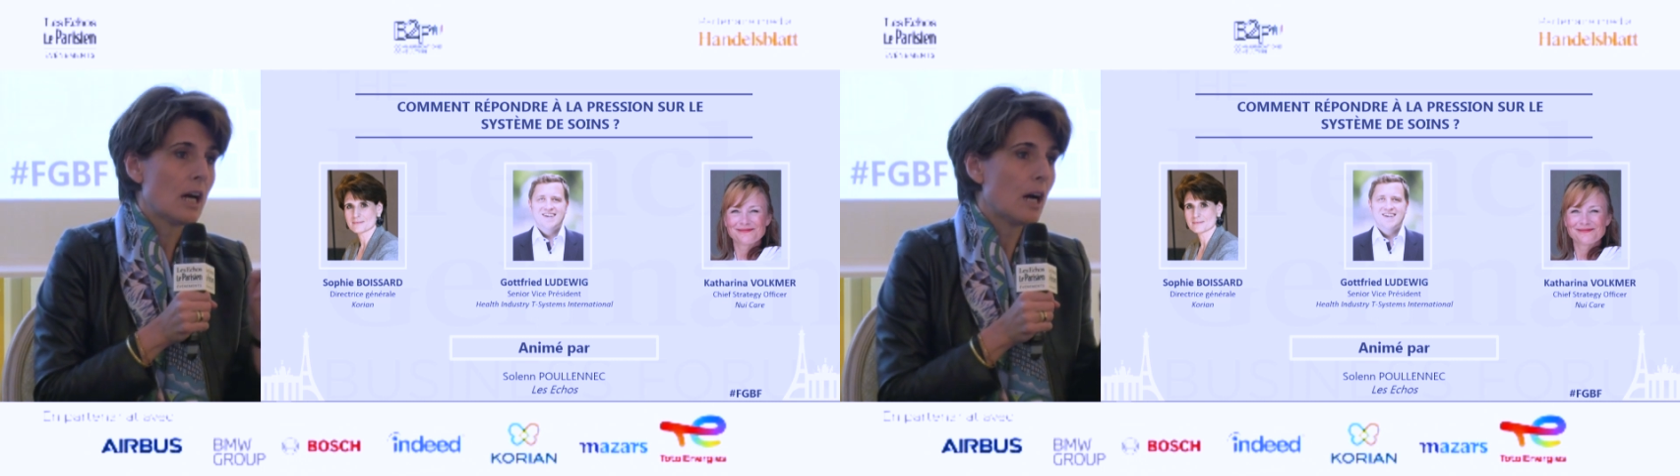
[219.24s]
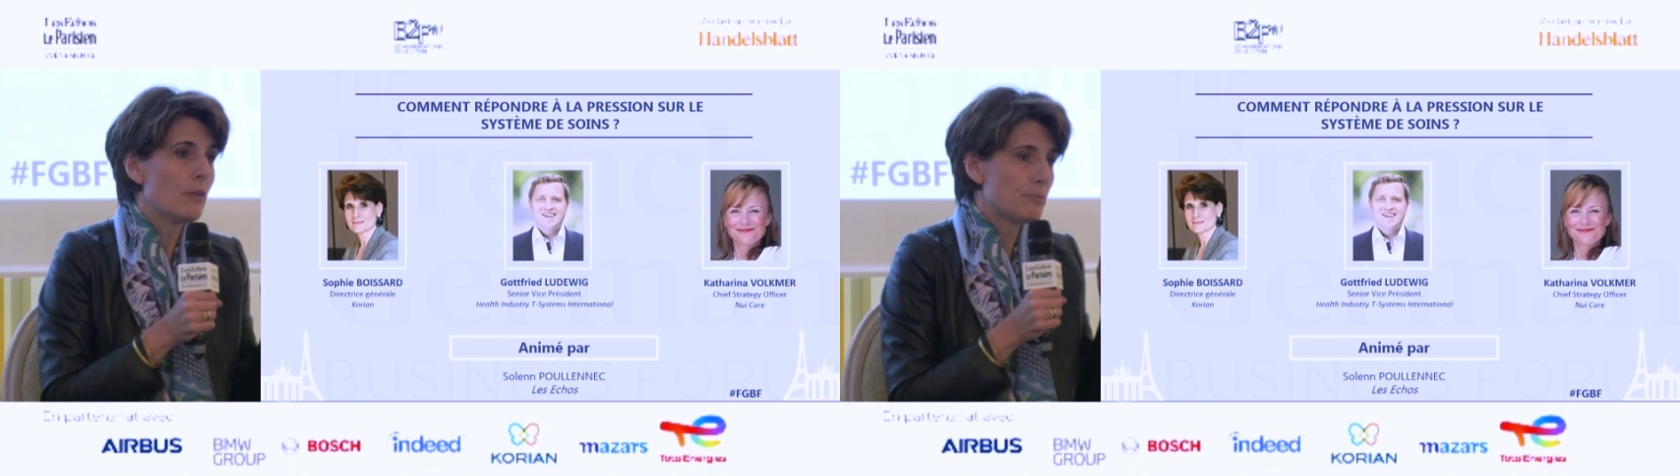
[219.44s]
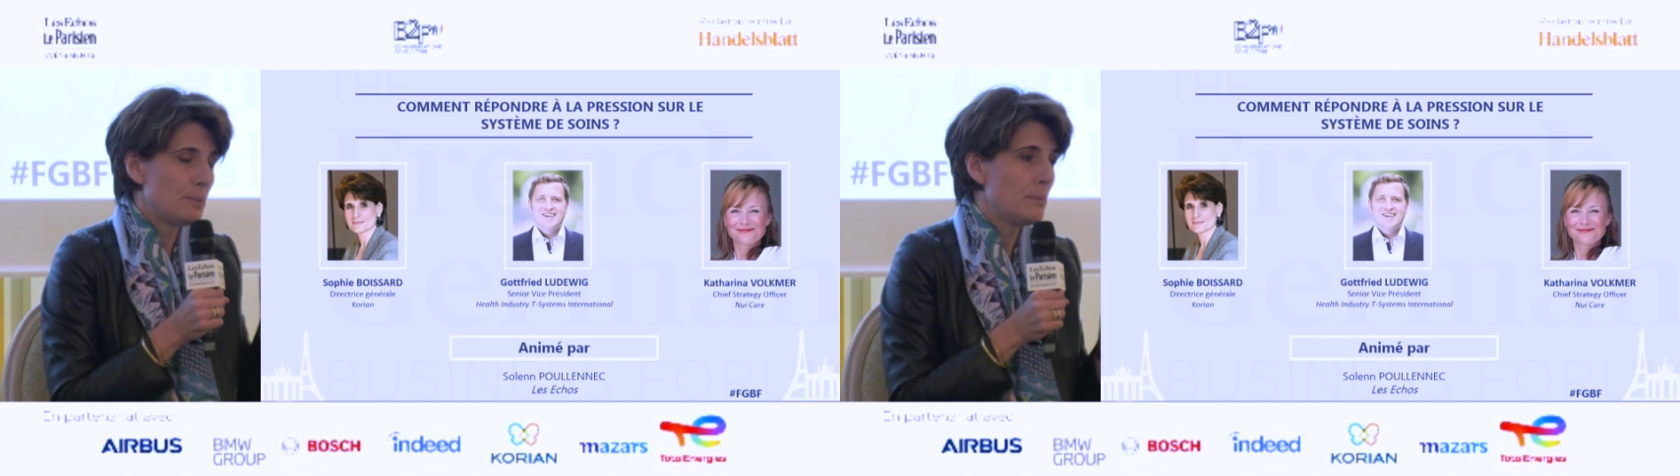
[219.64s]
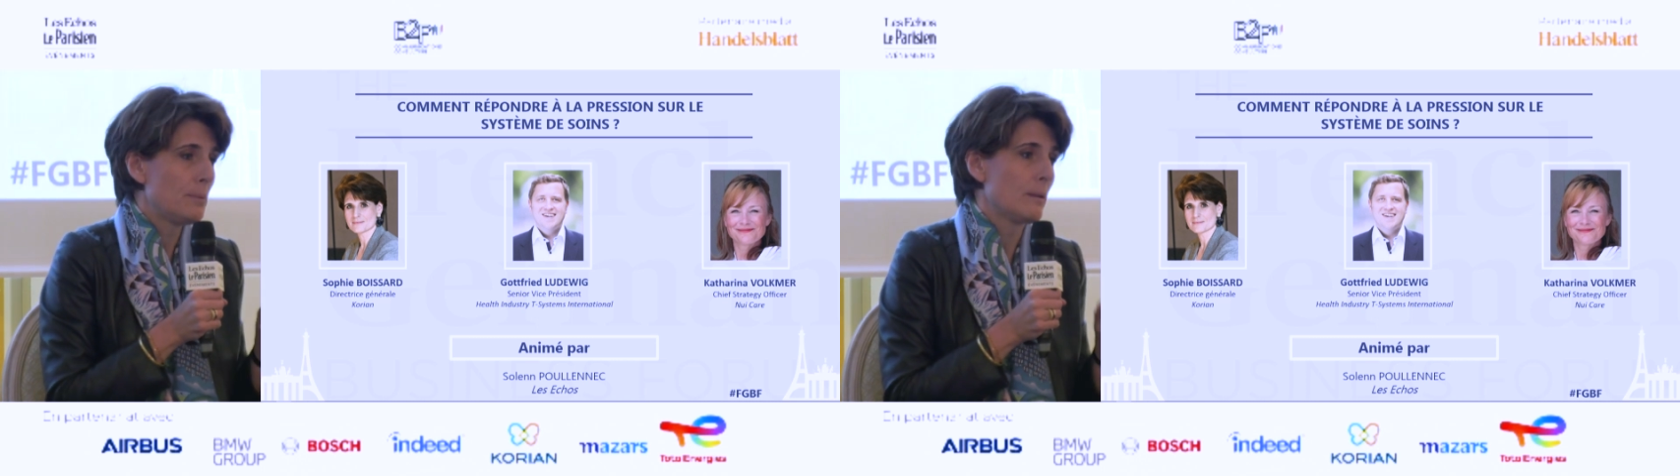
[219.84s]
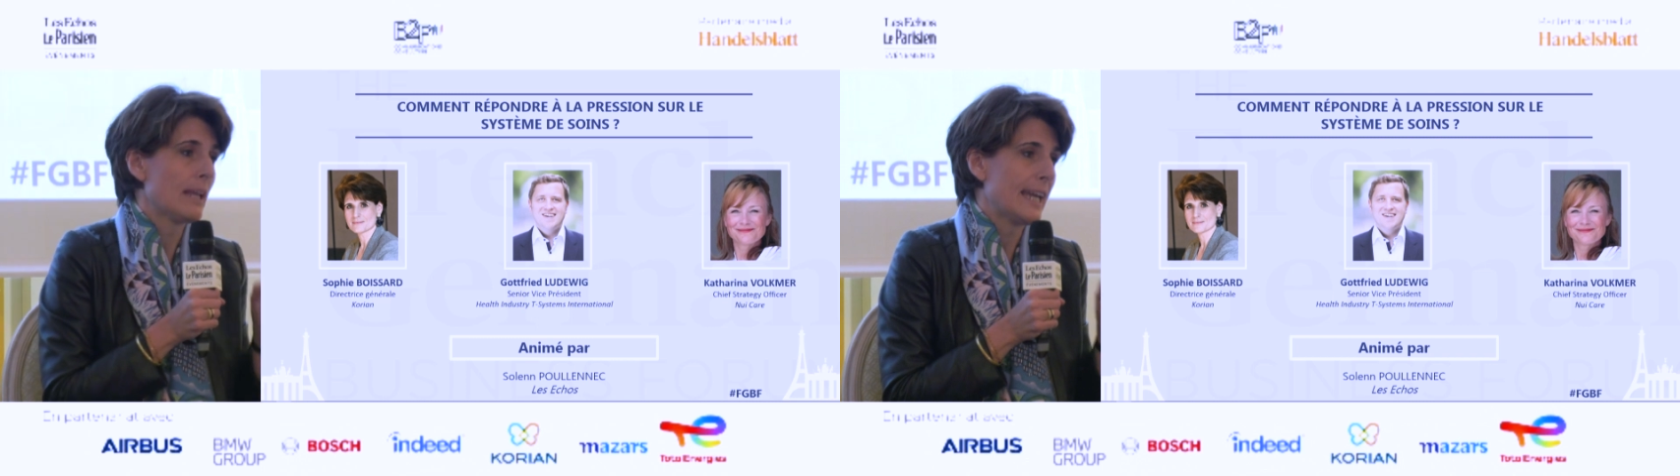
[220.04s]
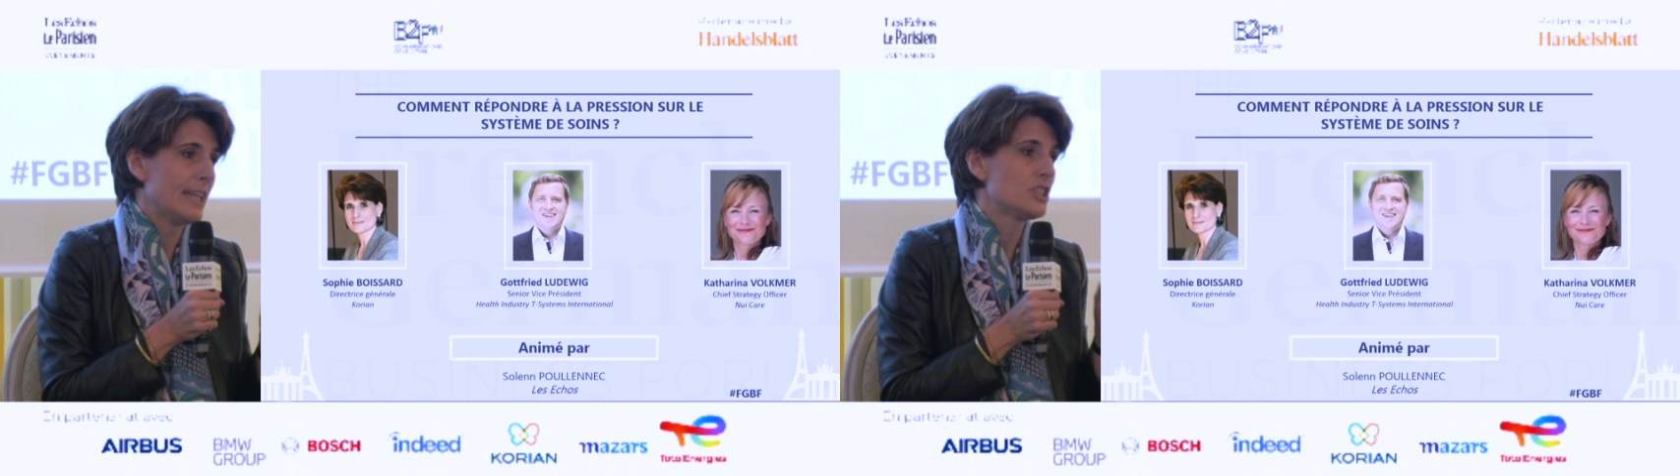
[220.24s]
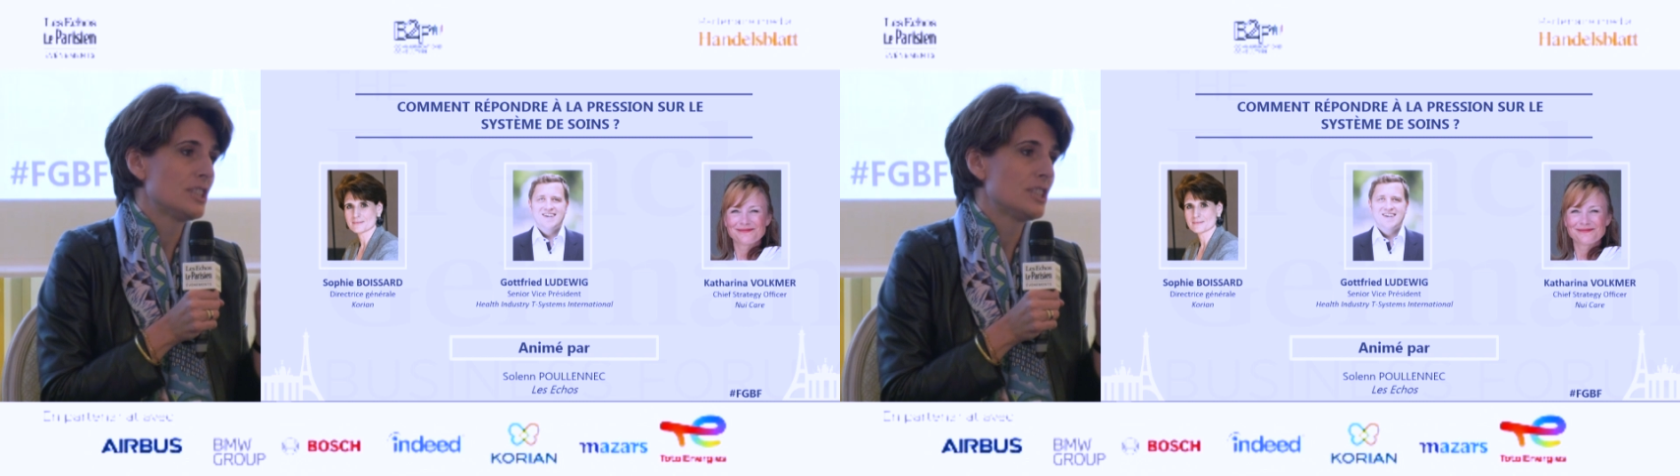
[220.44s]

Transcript: of people aged